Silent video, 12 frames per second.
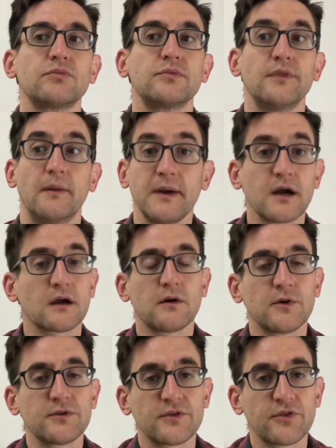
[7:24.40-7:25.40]
America
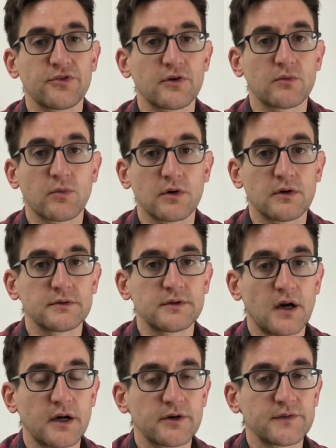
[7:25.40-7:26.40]
was the third world
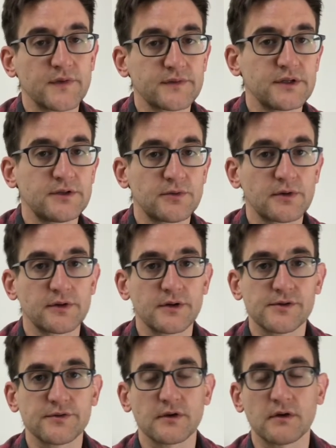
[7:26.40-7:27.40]
150, 200
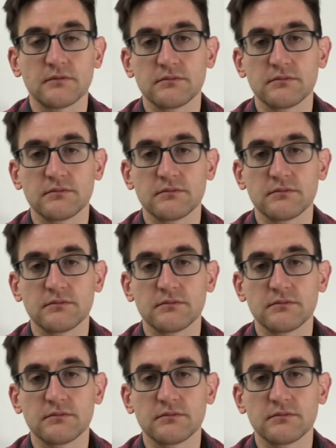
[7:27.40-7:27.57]
years ago.